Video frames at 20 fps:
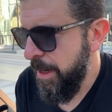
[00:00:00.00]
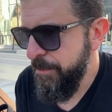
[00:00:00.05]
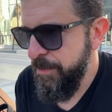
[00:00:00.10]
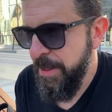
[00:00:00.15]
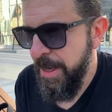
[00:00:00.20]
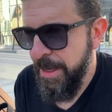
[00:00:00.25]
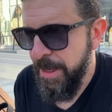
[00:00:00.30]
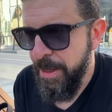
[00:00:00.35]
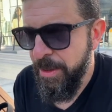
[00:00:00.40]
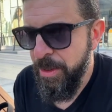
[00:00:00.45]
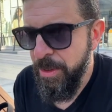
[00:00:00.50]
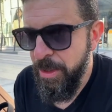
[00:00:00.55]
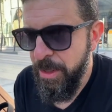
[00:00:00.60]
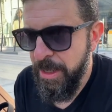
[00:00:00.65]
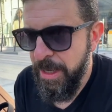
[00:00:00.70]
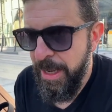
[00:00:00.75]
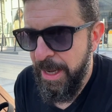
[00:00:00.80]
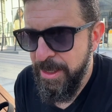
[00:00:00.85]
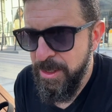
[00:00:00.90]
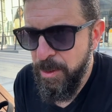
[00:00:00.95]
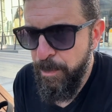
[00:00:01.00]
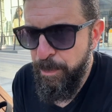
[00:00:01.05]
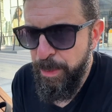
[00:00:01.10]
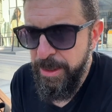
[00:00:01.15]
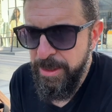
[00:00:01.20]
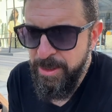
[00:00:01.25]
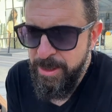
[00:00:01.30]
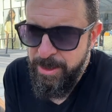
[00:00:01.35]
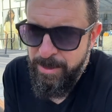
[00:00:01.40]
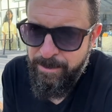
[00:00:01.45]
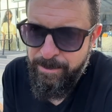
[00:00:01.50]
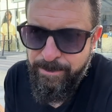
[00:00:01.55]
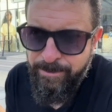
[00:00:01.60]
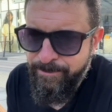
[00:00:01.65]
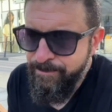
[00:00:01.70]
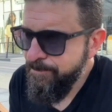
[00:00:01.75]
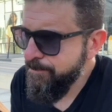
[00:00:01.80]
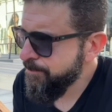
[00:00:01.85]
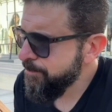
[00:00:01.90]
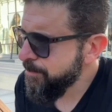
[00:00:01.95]
taken a look at, but
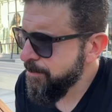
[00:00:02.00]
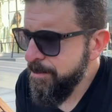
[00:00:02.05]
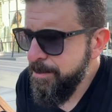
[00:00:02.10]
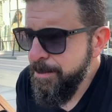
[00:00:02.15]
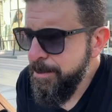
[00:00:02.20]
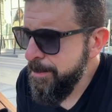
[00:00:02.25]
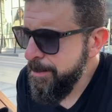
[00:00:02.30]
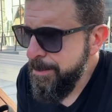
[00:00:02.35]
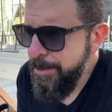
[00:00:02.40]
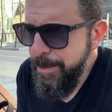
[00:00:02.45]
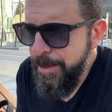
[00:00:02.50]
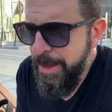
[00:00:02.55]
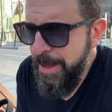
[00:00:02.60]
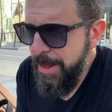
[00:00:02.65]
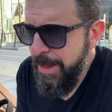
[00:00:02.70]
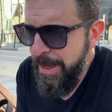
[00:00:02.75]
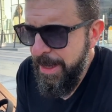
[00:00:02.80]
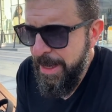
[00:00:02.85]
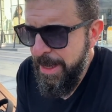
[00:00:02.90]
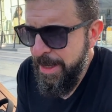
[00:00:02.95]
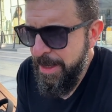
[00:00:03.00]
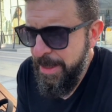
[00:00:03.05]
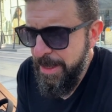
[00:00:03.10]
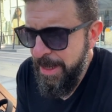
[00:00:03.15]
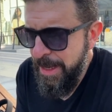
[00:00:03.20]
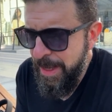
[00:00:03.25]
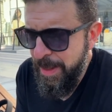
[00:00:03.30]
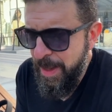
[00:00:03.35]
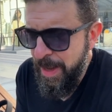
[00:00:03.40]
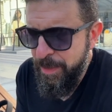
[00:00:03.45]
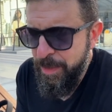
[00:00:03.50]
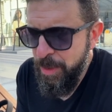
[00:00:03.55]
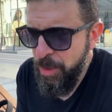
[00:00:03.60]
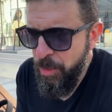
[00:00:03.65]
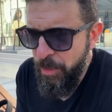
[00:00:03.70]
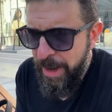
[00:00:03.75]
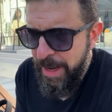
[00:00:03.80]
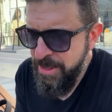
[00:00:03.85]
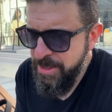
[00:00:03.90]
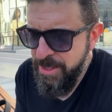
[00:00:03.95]
in the
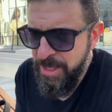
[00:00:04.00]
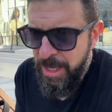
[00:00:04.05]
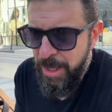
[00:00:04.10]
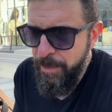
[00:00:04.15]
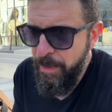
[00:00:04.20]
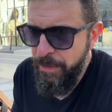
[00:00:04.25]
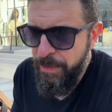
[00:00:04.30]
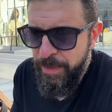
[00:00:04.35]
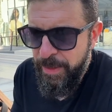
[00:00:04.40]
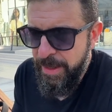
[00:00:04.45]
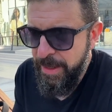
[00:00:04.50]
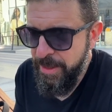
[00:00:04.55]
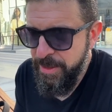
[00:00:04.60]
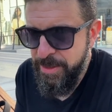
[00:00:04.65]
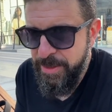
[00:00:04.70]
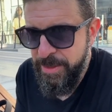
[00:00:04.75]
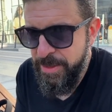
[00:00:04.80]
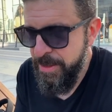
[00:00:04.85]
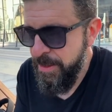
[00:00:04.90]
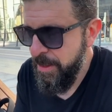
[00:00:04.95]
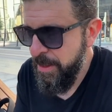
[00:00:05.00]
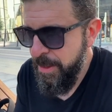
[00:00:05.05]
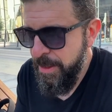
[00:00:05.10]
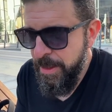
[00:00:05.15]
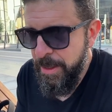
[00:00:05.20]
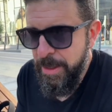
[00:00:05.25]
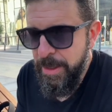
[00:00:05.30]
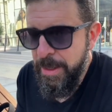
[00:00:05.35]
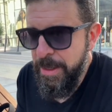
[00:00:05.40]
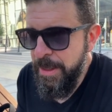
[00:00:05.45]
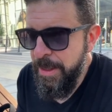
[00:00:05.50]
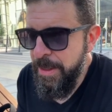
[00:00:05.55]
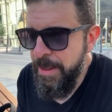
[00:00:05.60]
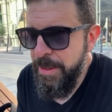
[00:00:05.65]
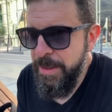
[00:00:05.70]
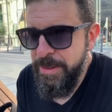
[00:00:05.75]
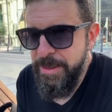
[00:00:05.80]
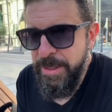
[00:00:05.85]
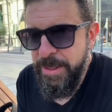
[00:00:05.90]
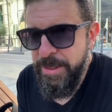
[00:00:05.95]
grand scheme of things,
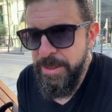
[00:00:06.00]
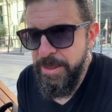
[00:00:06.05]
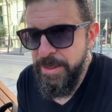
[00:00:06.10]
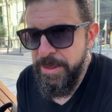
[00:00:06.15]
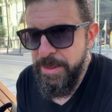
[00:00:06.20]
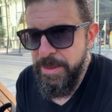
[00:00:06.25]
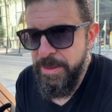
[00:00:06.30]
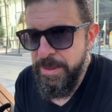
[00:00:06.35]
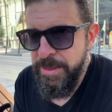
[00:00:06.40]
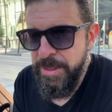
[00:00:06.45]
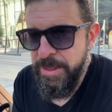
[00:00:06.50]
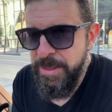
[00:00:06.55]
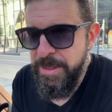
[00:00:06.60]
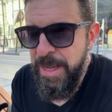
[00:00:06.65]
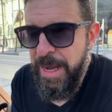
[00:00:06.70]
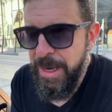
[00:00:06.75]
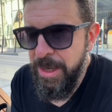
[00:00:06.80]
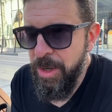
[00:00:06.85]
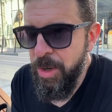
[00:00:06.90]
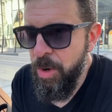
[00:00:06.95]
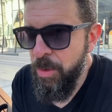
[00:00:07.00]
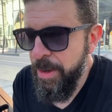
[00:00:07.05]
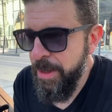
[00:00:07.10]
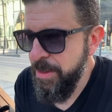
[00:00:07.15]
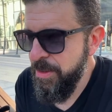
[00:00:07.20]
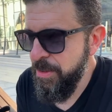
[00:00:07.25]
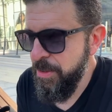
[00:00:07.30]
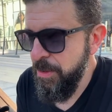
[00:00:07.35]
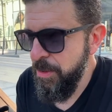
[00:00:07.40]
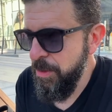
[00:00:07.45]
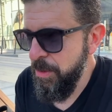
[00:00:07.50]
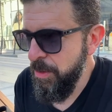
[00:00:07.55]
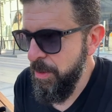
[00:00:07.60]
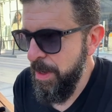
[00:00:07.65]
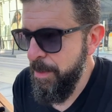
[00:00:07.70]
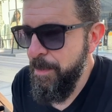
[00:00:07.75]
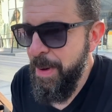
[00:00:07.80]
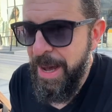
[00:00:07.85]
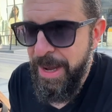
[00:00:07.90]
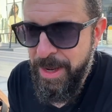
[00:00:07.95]
this is not going to,
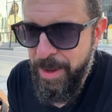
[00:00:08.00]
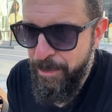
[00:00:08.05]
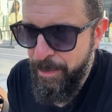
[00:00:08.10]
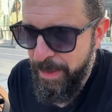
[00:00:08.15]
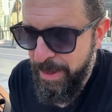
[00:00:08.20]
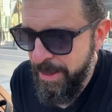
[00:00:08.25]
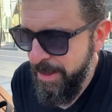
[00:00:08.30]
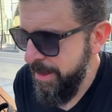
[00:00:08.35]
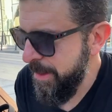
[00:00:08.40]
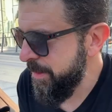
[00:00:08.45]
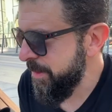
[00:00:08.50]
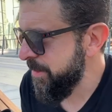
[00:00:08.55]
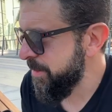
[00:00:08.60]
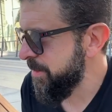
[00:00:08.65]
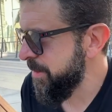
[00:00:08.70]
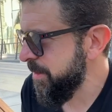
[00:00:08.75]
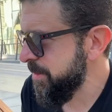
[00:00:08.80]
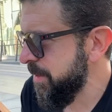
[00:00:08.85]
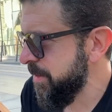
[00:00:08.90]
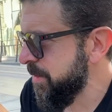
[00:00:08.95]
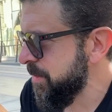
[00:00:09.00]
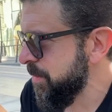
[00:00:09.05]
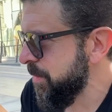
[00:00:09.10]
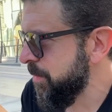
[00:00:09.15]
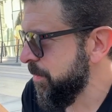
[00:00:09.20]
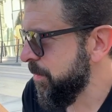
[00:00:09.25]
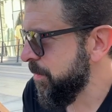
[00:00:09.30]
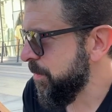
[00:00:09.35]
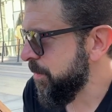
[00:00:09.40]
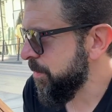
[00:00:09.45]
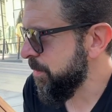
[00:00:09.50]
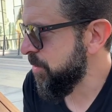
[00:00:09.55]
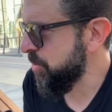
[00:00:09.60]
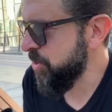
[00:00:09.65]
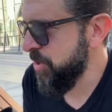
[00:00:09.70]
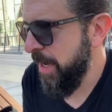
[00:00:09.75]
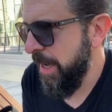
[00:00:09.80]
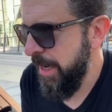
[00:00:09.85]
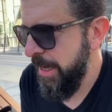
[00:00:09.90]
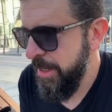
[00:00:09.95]
in my opinion, this doesn't
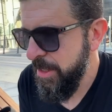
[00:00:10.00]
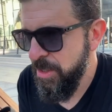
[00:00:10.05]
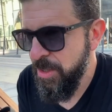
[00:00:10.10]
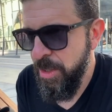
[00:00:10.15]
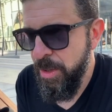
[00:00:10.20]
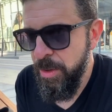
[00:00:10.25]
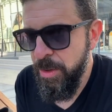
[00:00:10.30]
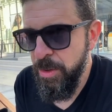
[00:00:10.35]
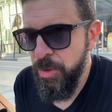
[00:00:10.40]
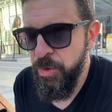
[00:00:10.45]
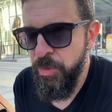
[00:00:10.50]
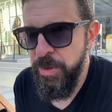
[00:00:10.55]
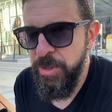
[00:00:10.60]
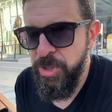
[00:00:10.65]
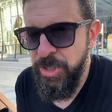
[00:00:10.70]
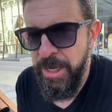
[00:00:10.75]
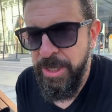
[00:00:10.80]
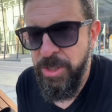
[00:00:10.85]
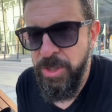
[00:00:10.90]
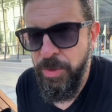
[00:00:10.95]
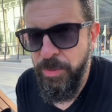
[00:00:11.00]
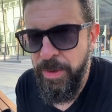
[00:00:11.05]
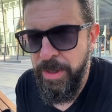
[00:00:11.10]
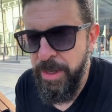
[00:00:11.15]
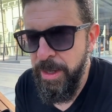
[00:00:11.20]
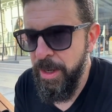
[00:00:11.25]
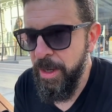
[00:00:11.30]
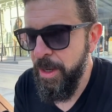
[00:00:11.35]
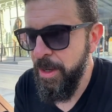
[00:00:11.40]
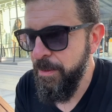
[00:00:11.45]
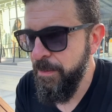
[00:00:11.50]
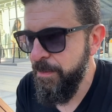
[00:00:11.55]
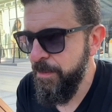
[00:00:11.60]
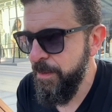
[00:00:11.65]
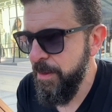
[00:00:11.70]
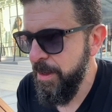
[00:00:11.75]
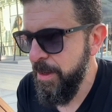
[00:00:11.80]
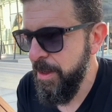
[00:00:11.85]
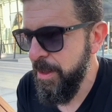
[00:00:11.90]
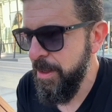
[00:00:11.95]
change the trajectory of
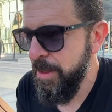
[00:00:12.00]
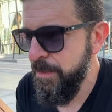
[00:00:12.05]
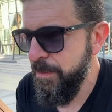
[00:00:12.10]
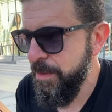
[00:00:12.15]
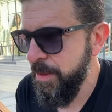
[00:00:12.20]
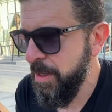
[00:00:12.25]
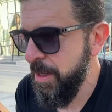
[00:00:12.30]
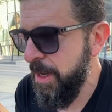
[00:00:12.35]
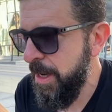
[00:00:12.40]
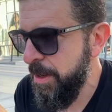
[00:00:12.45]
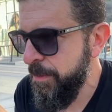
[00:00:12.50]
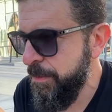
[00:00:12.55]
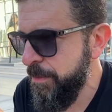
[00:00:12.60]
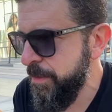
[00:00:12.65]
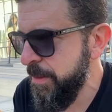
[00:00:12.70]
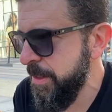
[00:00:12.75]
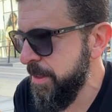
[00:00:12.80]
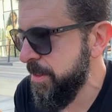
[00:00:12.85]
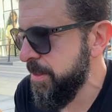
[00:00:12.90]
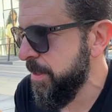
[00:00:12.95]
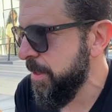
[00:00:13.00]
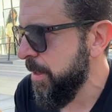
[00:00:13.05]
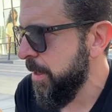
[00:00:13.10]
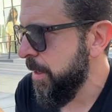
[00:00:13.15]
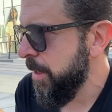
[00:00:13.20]
the conflict.